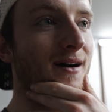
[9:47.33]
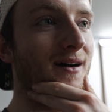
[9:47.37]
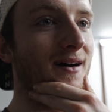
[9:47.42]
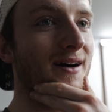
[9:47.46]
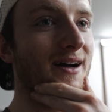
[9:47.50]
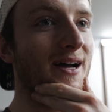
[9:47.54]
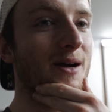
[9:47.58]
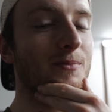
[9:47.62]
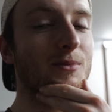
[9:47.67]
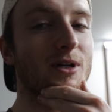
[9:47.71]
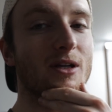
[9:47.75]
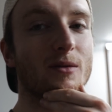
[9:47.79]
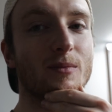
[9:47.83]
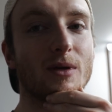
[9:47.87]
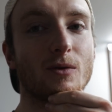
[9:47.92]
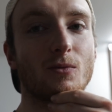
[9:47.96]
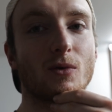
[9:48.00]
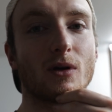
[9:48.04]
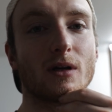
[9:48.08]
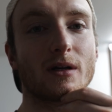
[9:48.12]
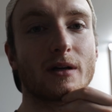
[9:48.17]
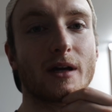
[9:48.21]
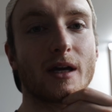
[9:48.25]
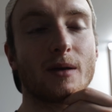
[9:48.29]
going to be
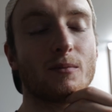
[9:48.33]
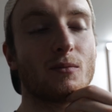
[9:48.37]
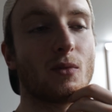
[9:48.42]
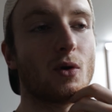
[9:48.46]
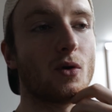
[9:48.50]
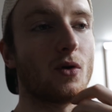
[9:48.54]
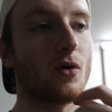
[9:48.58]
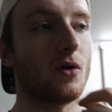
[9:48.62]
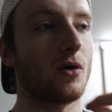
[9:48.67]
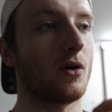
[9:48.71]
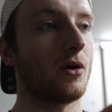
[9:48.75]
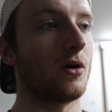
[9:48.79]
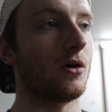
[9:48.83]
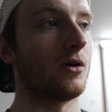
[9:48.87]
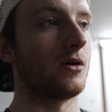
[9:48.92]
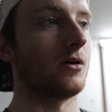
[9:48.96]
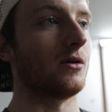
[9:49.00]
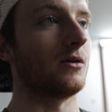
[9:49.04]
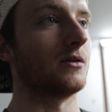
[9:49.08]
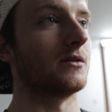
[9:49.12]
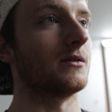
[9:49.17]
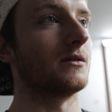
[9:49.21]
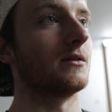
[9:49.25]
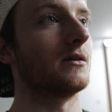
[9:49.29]
working more
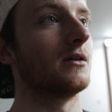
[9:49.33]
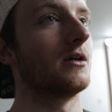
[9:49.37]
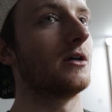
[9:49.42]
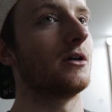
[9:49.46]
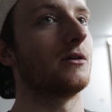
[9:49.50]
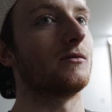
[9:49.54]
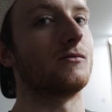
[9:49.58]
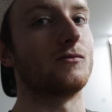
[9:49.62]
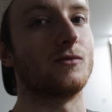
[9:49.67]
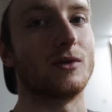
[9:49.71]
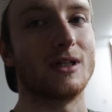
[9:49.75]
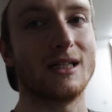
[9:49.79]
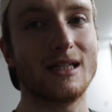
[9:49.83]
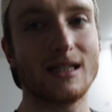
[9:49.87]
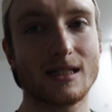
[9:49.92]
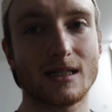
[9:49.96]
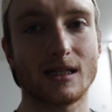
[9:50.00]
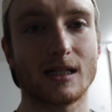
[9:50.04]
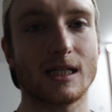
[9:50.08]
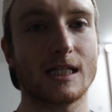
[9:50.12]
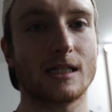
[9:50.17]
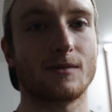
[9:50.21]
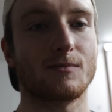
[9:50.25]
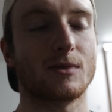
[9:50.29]
on
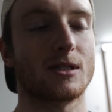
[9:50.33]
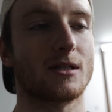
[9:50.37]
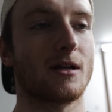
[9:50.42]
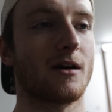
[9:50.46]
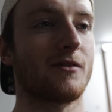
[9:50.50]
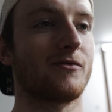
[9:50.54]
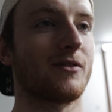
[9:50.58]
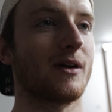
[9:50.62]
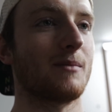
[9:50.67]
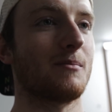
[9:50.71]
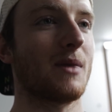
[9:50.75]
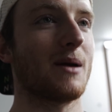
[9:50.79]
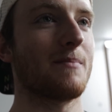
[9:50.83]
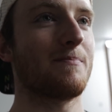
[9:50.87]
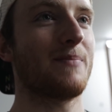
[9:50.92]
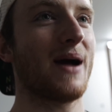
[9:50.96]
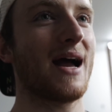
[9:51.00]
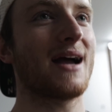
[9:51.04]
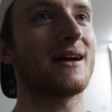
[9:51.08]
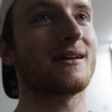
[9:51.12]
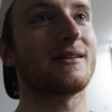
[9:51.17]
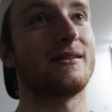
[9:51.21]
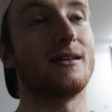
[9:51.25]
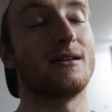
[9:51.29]
releasing some stuff like my
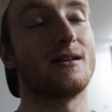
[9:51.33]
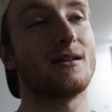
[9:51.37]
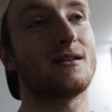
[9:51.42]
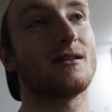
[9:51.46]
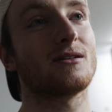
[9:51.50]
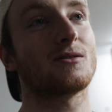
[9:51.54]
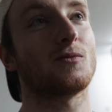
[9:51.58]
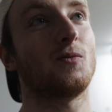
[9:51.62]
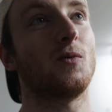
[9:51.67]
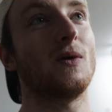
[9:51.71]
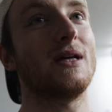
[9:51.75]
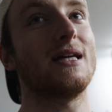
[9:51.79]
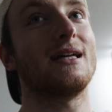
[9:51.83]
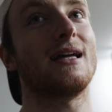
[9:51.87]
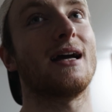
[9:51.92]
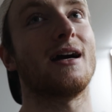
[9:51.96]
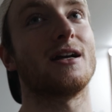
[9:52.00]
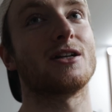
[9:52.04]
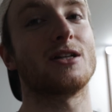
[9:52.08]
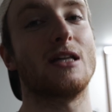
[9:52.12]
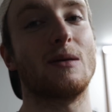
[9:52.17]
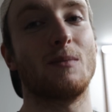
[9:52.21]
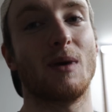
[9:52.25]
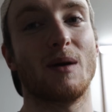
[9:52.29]
back. The last week,
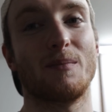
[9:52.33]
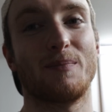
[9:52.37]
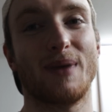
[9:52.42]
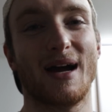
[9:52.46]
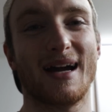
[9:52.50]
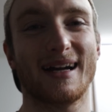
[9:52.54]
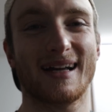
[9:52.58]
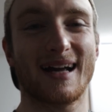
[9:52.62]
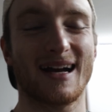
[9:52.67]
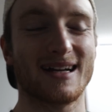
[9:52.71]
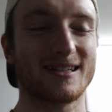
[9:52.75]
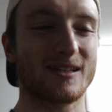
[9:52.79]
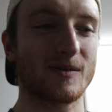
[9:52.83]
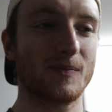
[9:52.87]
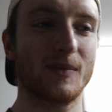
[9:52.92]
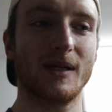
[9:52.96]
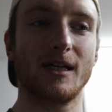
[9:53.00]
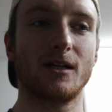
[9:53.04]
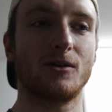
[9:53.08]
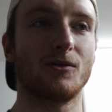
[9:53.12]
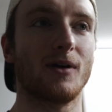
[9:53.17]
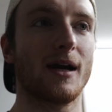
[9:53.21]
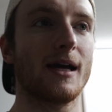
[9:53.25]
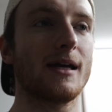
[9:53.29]
actually, my back hasn't
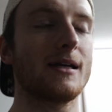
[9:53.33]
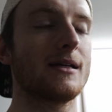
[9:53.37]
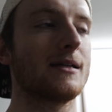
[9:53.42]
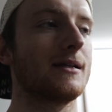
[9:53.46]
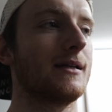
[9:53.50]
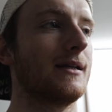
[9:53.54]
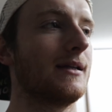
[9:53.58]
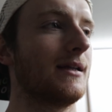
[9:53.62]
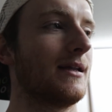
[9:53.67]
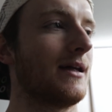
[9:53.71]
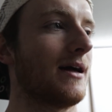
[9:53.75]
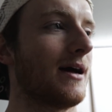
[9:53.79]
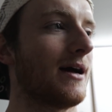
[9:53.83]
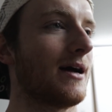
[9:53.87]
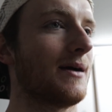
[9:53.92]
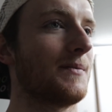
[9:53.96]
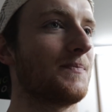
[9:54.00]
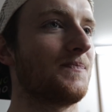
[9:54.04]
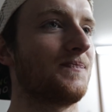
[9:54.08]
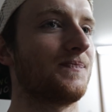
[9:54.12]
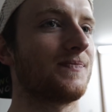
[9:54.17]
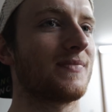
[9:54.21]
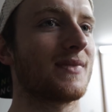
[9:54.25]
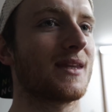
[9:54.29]
been great.
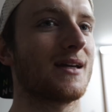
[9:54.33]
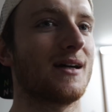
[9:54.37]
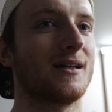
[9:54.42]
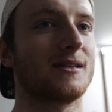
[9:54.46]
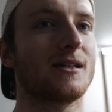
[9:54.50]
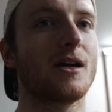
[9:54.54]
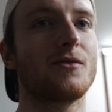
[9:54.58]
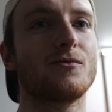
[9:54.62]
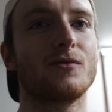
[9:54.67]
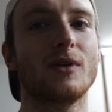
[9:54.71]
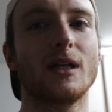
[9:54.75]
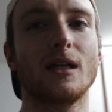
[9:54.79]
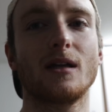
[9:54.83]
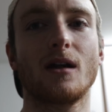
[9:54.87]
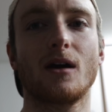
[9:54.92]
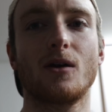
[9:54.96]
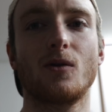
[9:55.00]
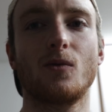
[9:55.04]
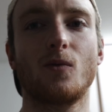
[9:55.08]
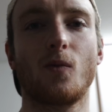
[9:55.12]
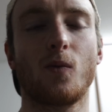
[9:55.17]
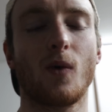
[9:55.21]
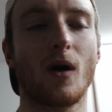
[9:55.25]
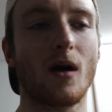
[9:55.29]
I don't really
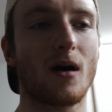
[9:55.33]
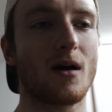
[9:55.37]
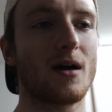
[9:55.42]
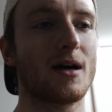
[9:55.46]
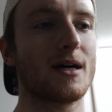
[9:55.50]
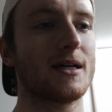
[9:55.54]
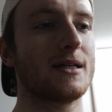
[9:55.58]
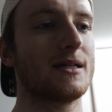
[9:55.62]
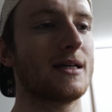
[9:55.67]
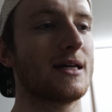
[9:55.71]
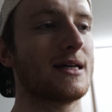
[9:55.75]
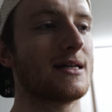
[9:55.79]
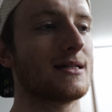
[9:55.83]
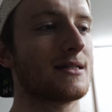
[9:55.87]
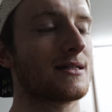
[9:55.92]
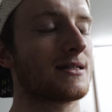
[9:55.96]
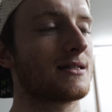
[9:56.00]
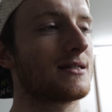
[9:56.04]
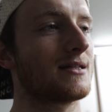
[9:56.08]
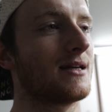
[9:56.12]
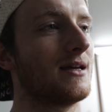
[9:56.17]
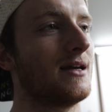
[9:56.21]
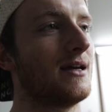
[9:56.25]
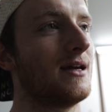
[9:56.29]
know why.
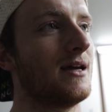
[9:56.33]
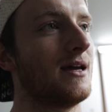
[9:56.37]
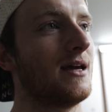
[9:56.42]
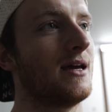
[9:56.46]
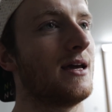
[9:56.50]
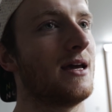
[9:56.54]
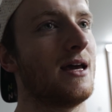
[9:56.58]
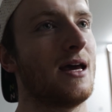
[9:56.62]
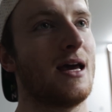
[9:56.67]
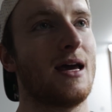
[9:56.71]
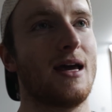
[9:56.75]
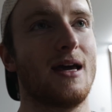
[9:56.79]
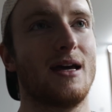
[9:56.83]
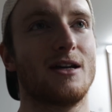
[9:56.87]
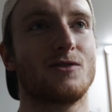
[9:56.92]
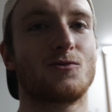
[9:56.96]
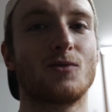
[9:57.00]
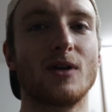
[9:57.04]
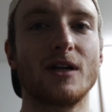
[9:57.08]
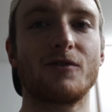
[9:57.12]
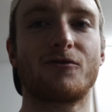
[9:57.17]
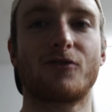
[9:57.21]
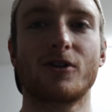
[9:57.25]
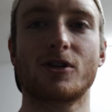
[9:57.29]
It's
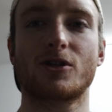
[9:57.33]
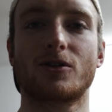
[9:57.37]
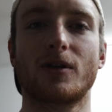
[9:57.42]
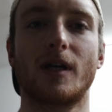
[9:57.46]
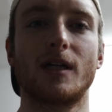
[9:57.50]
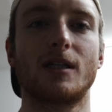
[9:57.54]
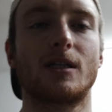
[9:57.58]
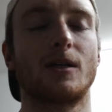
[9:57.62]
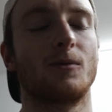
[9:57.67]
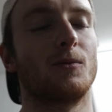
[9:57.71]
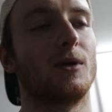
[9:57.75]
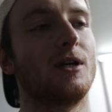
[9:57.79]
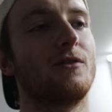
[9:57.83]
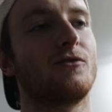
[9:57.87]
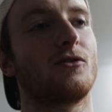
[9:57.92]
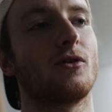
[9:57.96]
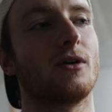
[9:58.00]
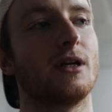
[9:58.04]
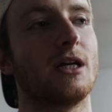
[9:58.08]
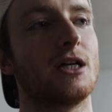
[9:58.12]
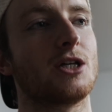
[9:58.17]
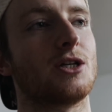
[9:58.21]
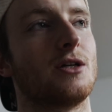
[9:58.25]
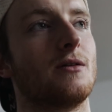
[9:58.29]
really frustrating when you've
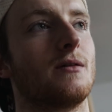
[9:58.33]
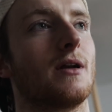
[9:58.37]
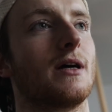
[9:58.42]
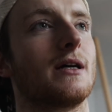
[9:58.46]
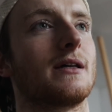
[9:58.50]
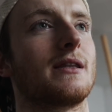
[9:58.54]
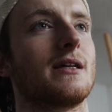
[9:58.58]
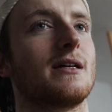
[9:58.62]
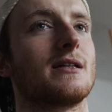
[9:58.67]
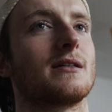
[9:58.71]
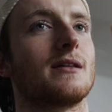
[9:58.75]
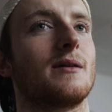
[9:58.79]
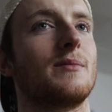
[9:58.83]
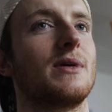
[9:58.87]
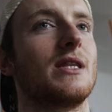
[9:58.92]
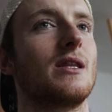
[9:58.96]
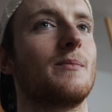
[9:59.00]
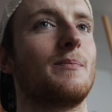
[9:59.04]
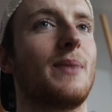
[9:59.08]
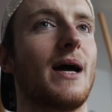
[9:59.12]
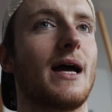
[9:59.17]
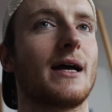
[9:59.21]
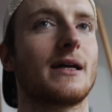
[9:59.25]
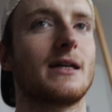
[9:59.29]
got an issue like this. I mean,
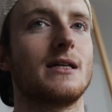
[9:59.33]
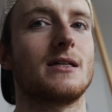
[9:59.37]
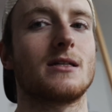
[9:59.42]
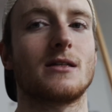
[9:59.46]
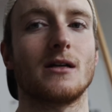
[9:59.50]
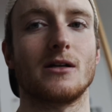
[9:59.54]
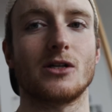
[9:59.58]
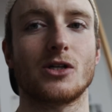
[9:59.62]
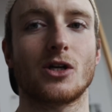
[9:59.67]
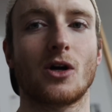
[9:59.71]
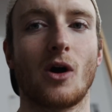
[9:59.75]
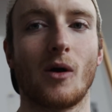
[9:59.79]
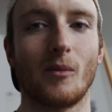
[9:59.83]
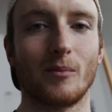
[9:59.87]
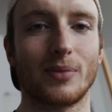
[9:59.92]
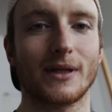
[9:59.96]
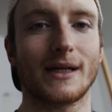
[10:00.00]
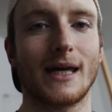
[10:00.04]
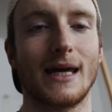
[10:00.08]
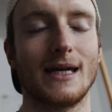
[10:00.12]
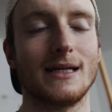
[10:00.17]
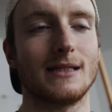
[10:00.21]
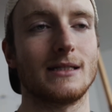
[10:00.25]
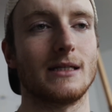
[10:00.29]
the back is such a
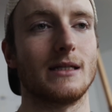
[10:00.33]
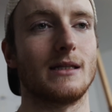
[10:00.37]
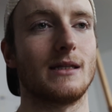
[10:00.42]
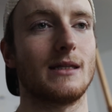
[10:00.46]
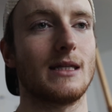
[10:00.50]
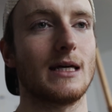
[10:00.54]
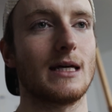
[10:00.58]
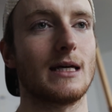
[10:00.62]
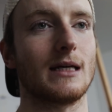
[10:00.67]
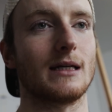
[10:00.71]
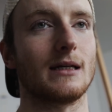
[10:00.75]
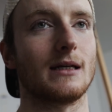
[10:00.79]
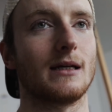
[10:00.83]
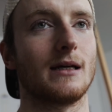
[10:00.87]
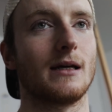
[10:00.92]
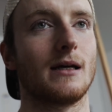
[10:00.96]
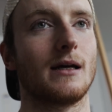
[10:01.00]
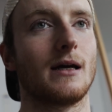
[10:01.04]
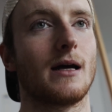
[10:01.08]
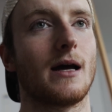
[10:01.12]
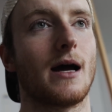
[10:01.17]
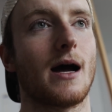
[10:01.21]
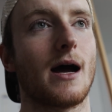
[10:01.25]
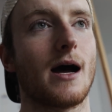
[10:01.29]
complicated thing.
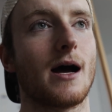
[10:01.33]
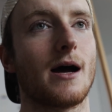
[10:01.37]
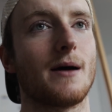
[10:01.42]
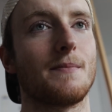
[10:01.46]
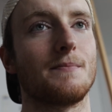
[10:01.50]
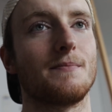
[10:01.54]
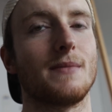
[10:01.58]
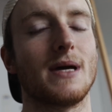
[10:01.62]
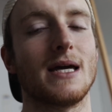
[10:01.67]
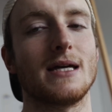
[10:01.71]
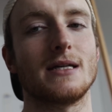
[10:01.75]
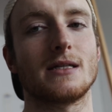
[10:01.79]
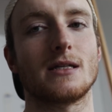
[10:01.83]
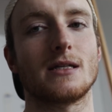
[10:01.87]
I